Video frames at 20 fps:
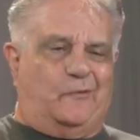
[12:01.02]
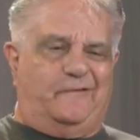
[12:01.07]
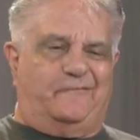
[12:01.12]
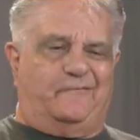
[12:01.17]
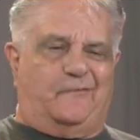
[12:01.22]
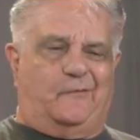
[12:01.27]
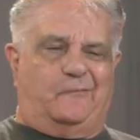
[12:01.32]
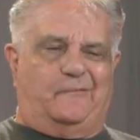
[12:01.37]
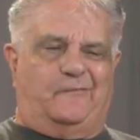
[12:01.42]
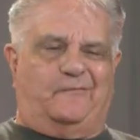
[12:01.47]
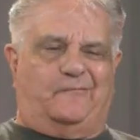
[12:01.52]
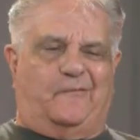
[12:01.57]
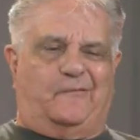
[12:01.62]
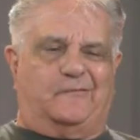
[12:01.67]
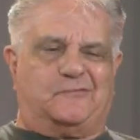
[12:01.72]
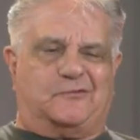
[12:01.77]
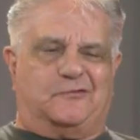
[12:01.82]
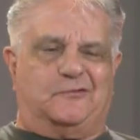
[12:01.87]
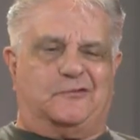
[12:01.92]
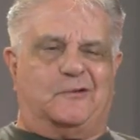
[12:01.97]
we
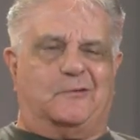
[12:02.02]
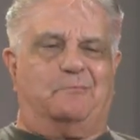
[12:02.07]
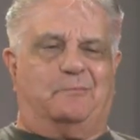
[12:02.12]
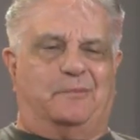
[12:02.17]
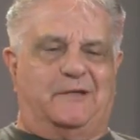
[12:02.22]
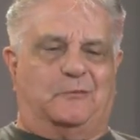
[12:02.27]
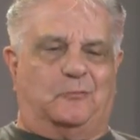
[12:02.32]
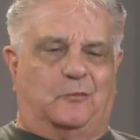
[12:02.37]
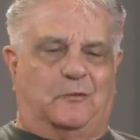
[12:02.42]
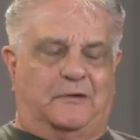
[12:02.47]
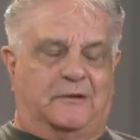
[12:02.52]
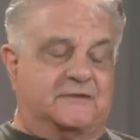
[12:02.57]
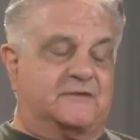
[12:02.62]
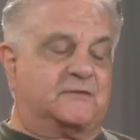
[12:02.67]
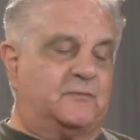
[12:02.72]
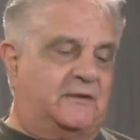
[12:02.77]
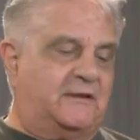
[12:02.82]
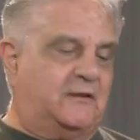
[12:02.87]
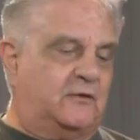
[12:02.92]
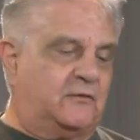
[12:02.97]
vote in the big ones.
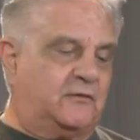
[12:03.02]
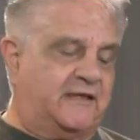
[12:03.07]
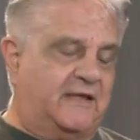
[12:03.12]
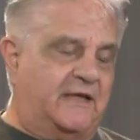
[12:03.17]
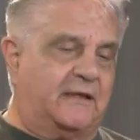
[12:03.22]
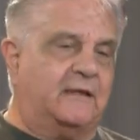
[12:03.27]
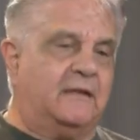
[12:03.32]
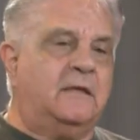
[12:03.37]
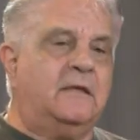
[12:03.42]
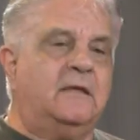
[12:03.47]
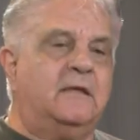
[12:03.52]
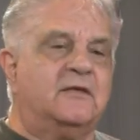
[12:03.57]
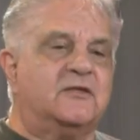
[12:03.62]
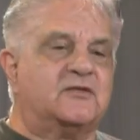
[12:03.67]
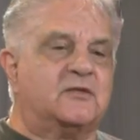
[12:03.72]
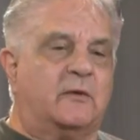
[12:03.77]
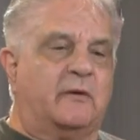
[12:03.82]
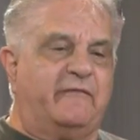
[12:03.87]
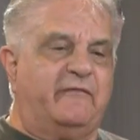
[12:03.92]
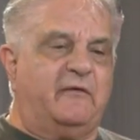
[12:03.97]
Well, okay.
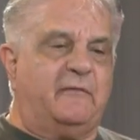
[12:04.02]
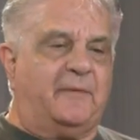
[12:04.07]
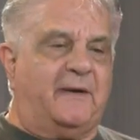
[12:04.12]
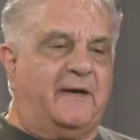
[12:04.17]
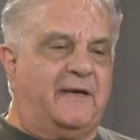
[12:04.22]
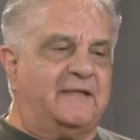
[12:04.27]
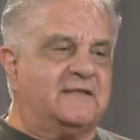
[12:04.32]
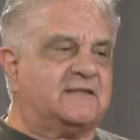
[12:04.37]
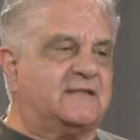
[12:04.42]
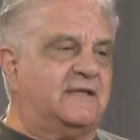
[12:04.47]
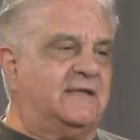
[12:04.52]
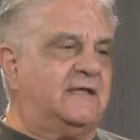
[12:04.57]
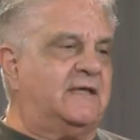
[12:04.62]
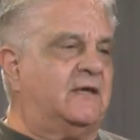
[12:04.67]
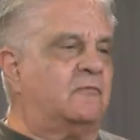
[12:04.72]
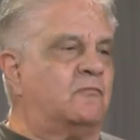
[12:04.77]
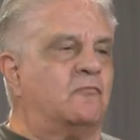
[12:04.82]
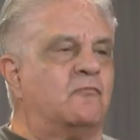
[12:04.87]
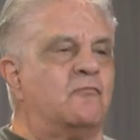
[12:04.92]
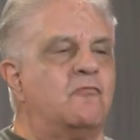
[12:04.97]
So everybody's going to
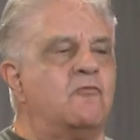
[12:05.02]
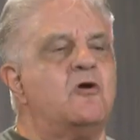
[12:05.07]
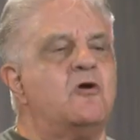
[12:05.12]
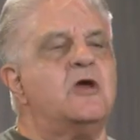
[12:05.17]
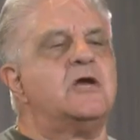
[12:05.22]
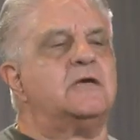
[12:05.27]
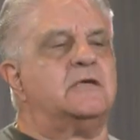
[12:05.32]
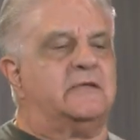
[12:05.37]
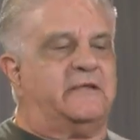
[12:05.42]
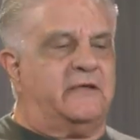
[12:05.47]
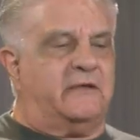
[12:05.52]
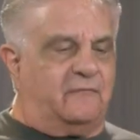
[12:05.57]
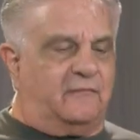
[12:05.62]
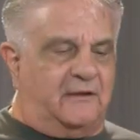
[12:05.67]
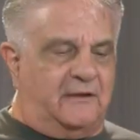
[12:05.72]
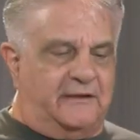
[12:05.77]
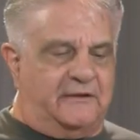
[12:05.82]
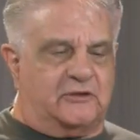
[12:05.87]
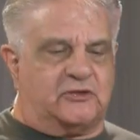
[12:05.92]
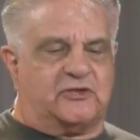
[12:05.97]
get really,
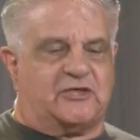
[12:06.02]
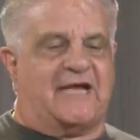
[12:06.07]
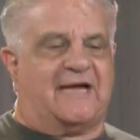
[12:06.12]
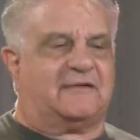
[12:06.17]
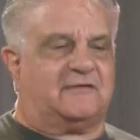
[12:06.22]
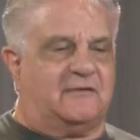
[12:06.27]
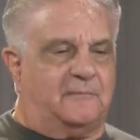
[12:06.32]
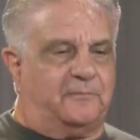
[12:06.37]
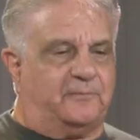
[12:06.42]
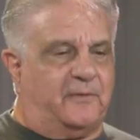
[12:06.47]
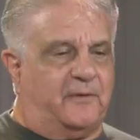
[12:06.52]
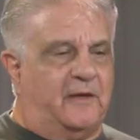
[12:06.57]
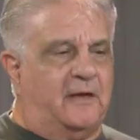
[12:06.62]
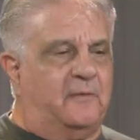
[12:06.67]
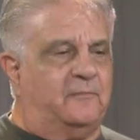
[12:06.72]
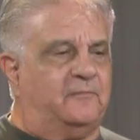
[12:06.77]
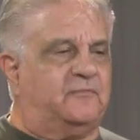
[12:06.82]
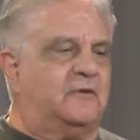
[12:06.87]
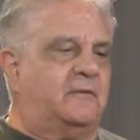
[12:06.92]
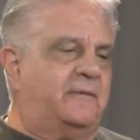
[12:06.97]
really jacked and
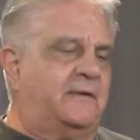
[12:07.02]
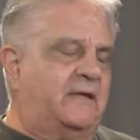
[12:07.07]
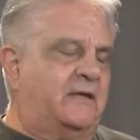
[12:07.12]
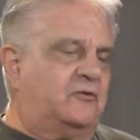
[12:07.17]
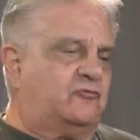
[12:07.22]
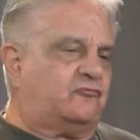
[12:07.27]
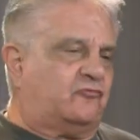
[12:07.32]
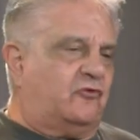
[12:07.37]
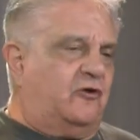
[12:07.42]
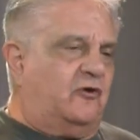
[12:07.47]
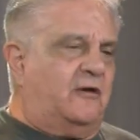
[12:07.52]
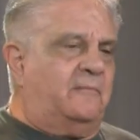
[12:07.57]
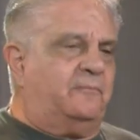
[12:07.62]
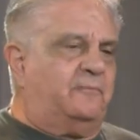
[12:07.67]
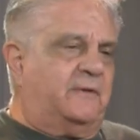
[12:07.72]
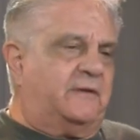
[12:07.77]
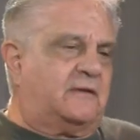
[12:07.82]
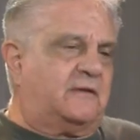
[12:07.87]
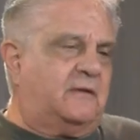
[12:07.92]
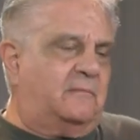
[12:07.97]
pumped about Trump
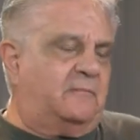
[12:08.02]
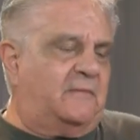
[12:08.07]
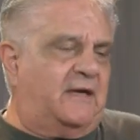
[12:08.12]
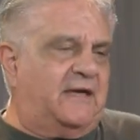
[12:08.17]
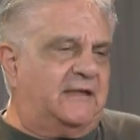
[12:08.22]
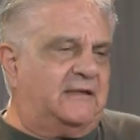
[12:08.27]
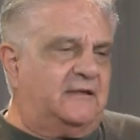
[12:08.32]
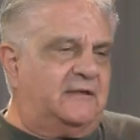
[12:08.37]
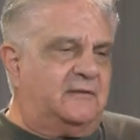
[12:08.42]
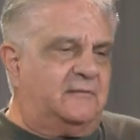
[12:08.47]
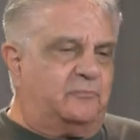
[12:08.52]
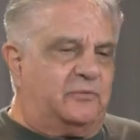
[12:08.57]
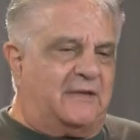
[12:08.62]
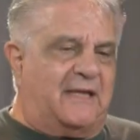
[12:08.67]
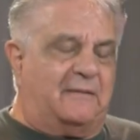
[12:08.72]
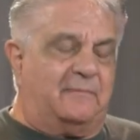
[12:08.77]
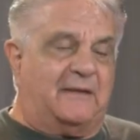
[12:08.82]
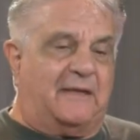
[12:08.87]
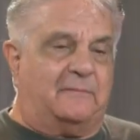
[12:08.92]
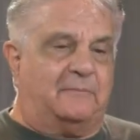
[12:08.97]
and Kamala,
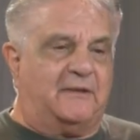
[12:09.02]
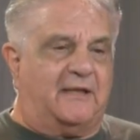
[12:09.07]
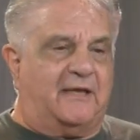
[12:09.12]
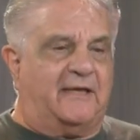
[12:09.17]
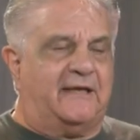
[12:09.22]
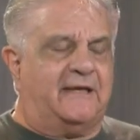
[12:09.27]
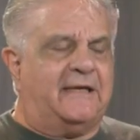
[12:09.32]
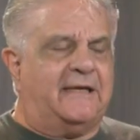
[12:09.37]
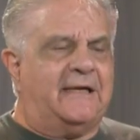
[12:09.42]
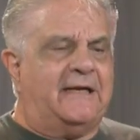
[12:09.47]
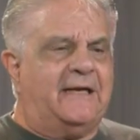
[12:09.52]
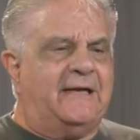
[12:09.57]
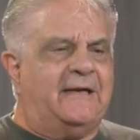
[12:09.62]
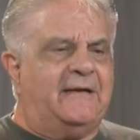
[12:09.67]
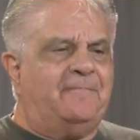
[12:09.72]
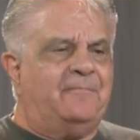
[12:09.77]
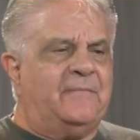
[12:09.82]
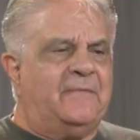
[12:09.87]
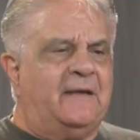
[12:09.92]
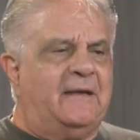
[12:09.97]
blah, blah, blah.
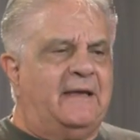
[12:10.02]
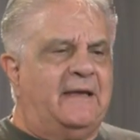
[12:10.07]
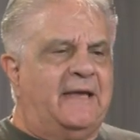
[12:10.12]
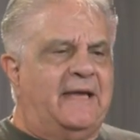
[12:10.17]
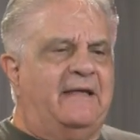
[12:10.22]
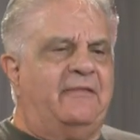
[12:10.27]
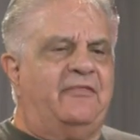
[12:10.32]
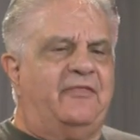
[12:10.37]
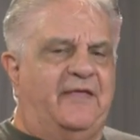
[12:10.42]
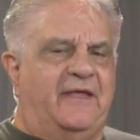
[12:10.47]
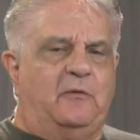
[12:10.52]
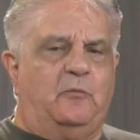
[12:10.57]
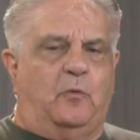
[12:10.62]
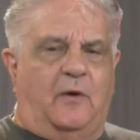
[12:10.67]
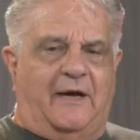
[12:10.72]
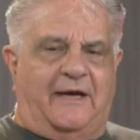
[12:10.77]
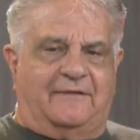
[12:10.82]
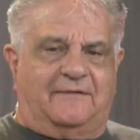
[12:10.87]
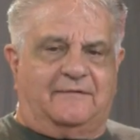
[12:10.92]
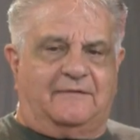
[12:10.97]
And then
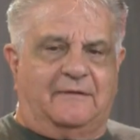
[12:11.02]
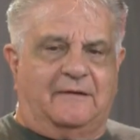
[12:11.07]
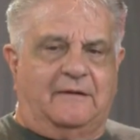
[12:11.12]
what?